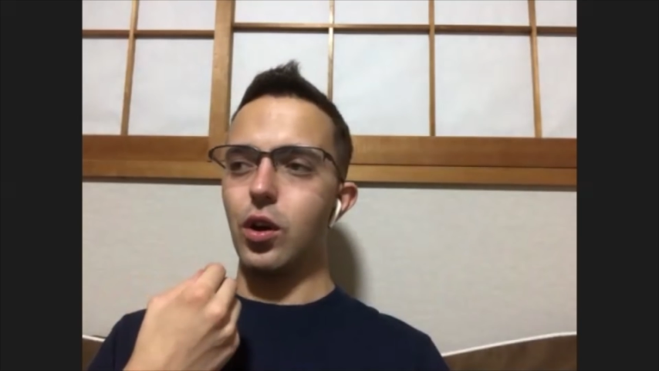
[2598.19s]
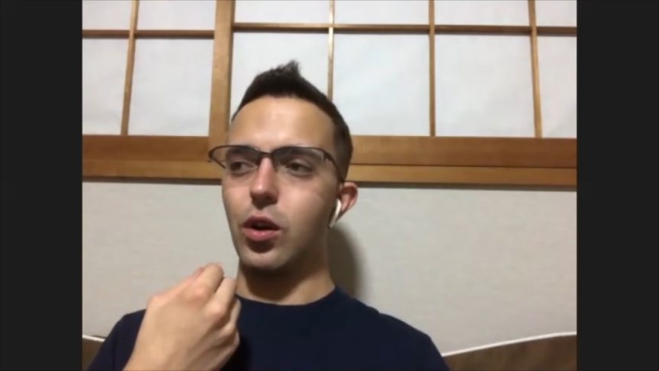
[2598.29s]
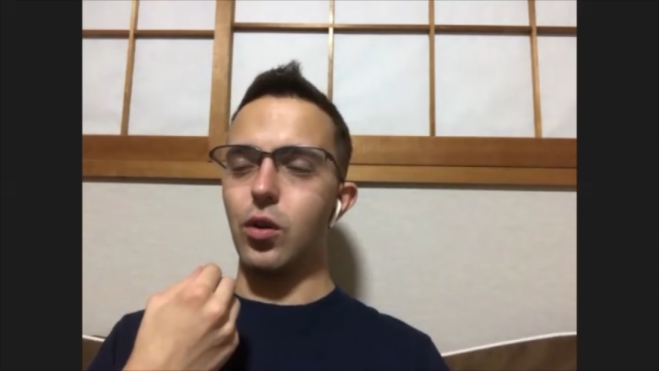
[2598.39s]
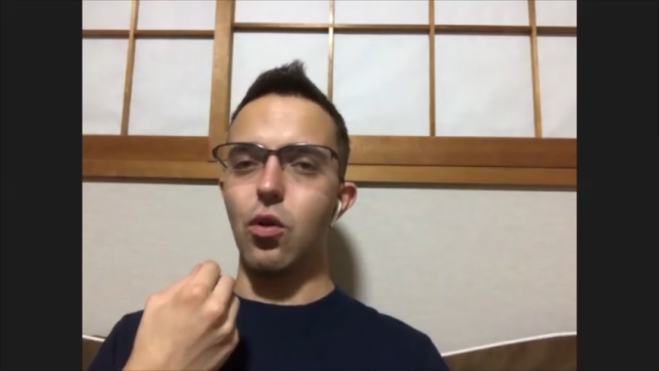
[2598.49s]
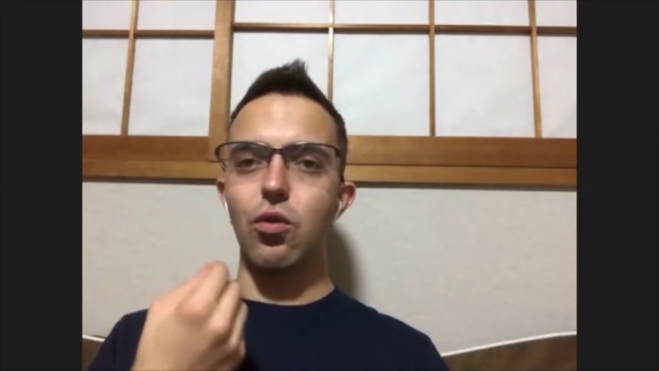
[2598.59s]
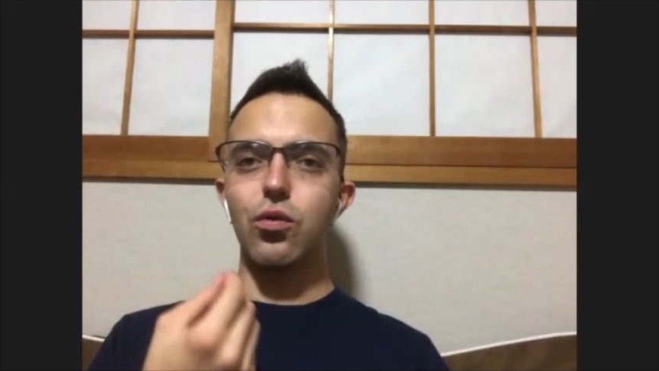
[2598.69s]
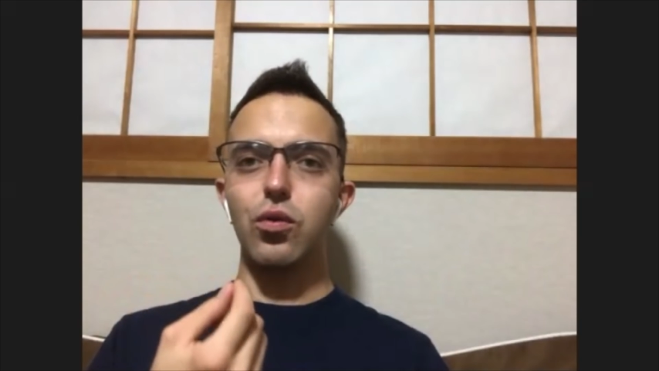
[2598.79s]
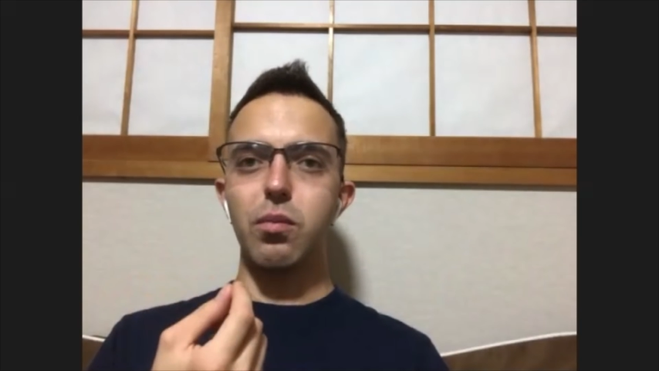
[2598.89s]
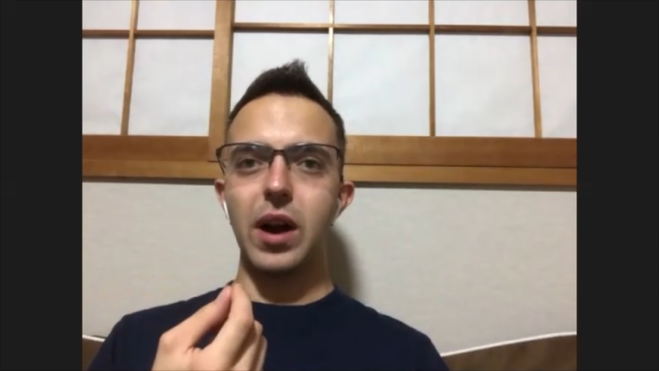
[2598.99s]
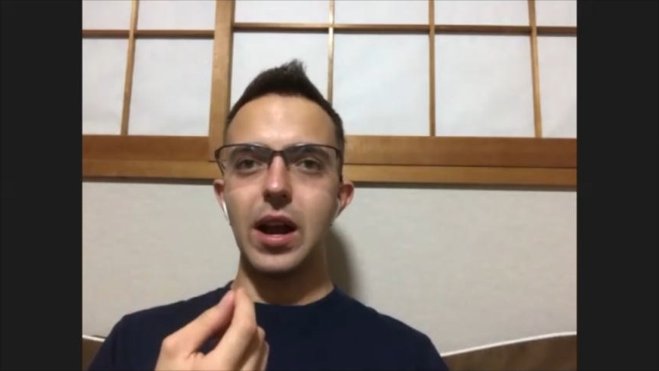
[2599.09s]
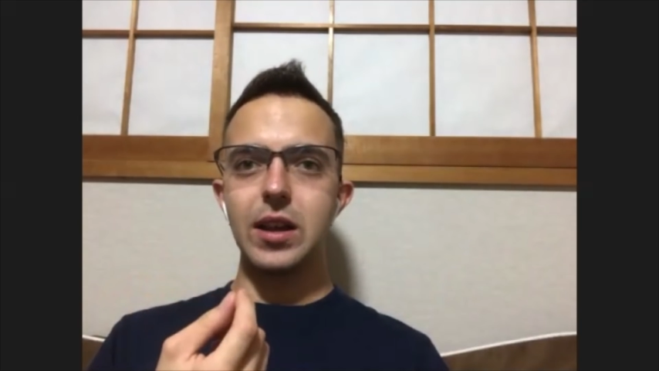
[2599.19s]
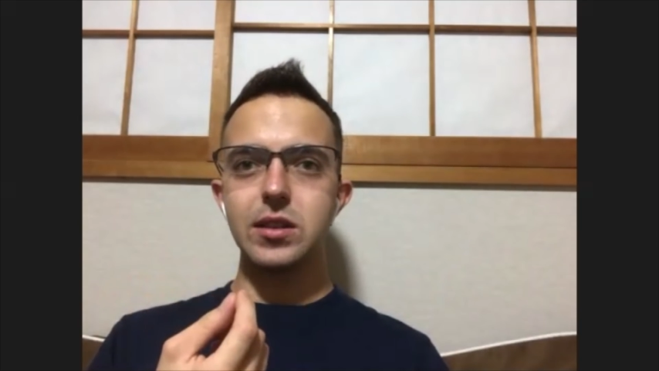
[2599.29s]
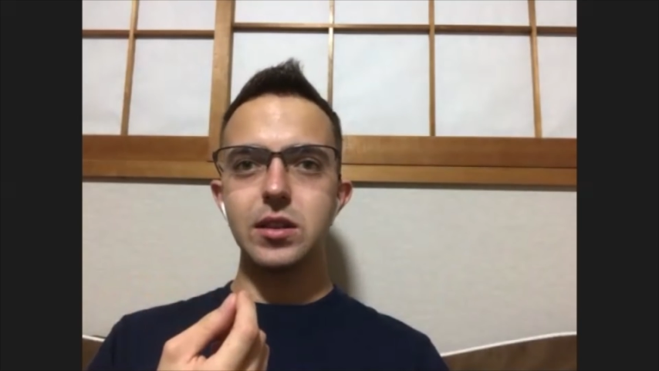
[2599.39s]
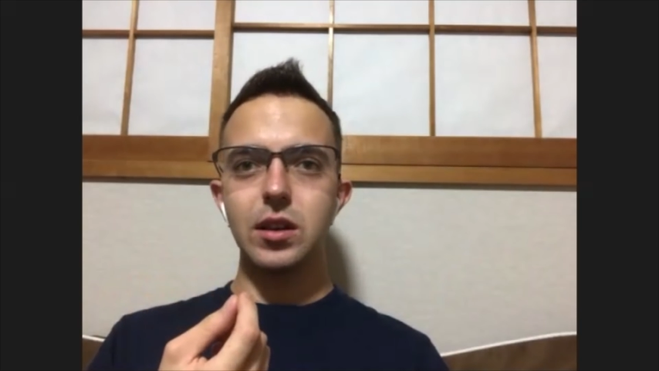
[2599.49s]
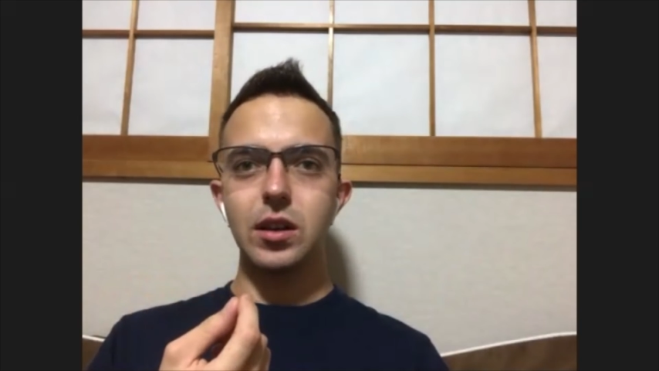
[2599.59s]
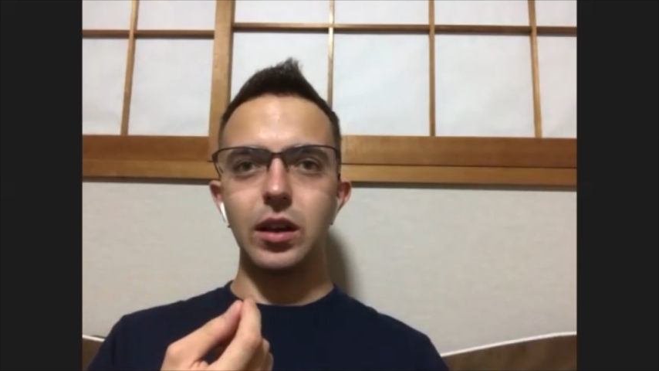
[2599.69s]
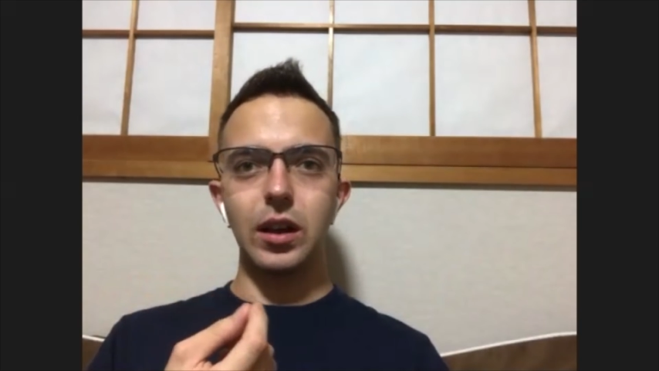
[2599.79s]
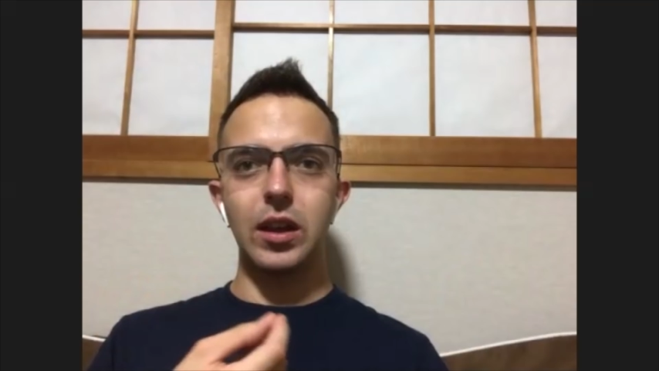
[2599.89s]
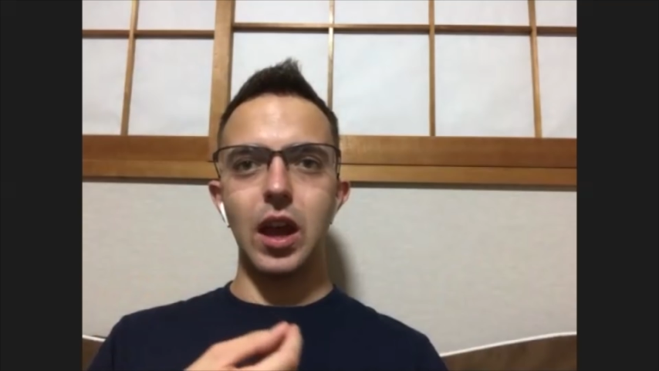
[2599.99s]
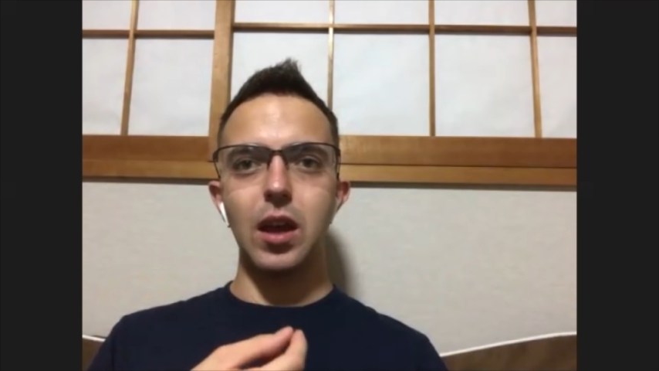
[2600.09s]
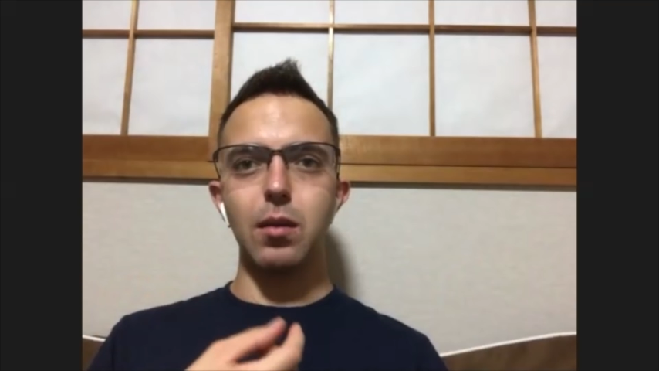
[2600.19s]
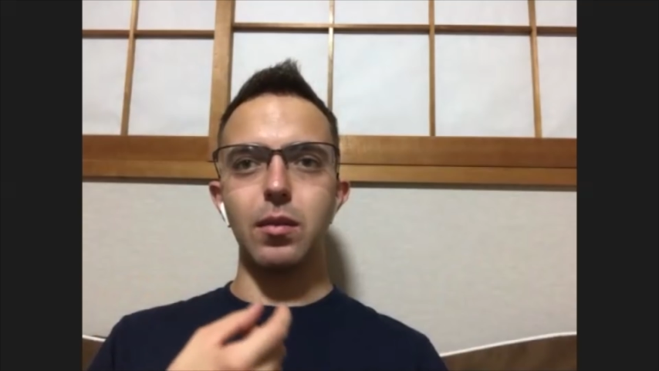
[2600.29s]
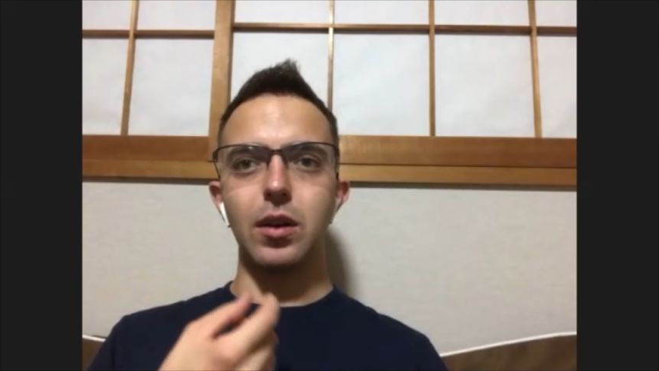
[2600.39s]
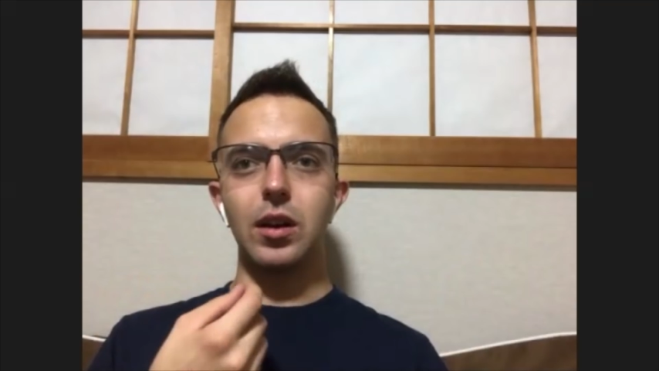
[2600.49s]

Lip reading: Kokufu prize came